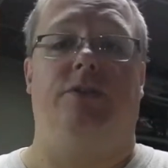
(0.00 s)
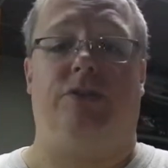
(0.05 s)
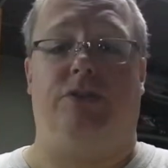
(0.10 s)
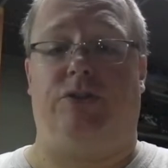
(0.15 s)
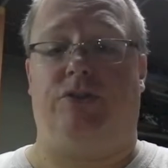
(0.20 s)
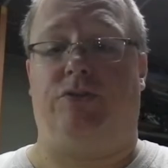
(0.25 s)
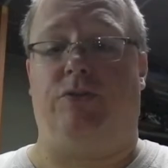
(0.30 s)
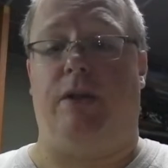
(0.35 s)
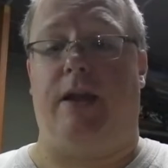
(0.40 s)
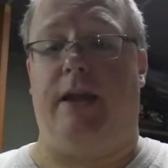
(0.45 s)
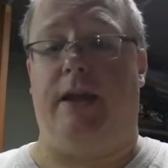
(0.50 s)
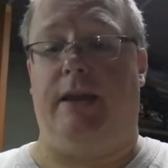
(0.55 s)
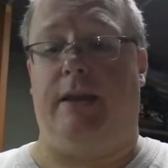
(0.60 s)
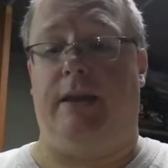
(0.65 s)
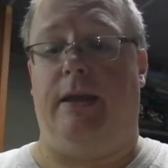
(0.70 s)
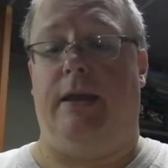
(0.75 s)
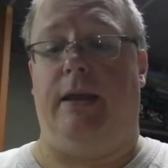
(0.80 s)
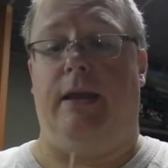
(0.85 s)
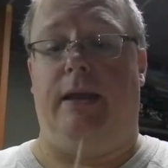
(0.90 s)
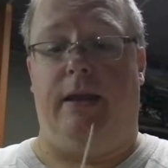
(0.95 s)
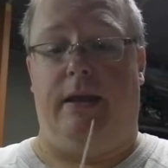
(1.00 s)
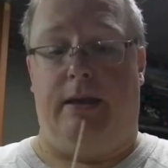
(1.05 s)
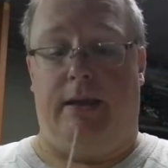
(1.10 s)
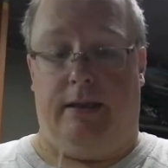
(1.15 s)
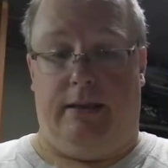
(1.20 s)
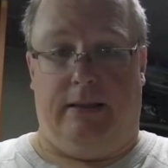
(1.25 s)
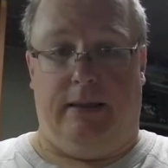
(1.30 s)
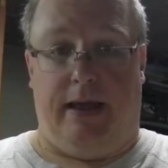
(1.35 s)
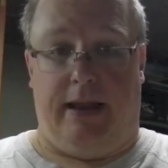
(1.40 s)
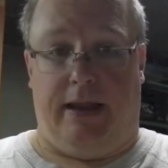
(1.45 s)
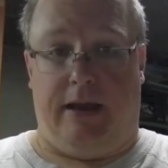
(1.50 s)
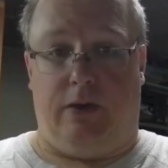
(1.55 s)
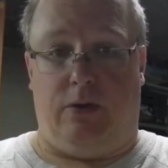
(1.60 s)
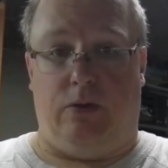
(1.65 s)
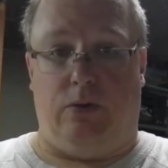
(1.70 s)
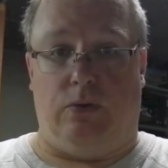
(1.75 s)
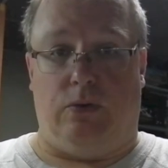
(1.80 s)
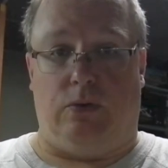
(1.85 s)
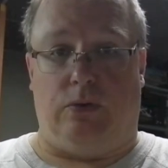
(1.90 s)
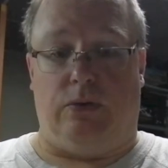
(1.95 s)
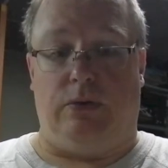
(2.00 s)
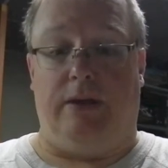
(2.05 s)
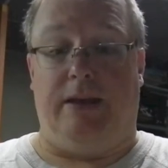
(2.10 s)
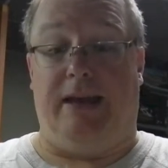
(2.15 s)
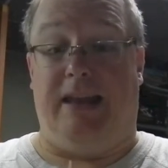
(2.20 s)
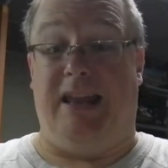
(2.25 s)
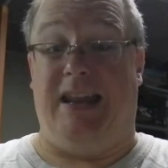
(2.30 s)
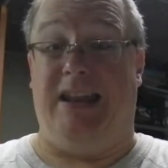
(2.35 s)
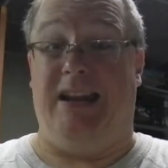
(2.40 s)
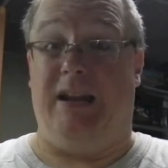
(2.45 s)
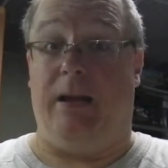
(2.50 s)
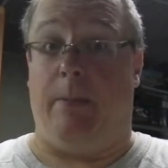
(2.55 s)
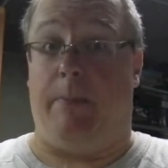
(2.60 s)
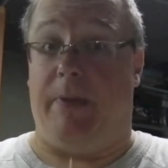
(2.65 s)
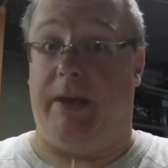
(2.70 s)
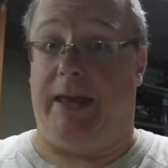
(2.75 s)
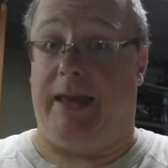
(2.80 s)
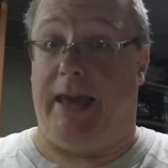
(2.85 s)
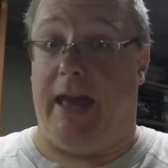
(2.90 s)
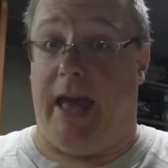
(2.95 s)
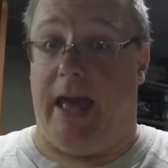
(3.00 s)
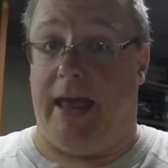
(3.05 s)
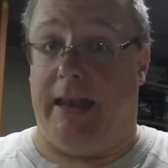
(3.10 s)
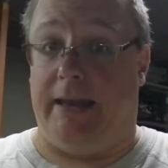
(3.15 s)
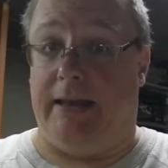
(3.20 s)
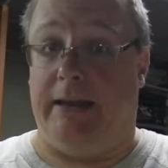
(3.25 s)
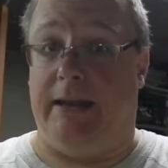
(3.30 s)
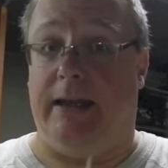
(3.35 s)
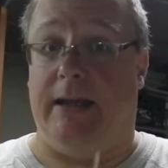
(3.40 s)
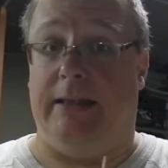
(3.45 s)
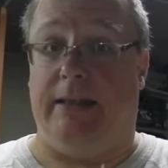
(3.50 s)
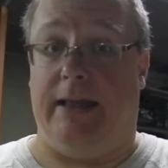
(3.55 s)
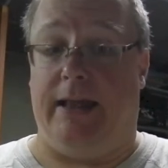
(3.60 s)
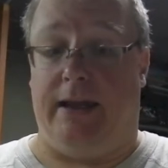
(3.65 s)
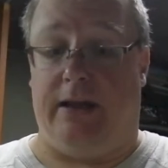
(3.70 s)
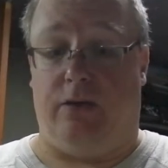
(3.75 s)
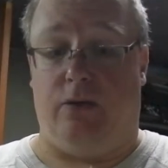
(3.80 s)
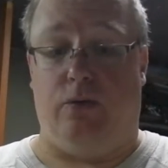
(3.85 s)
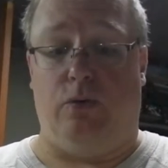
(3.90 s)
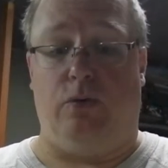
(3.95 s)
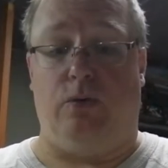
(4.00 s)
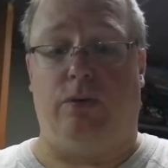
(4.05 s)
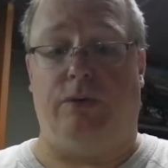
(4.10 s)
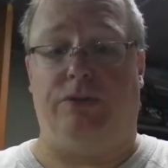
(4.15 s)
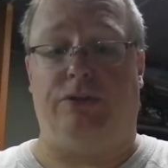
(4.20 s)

straight, let it cool, heated it up again, and let it cool.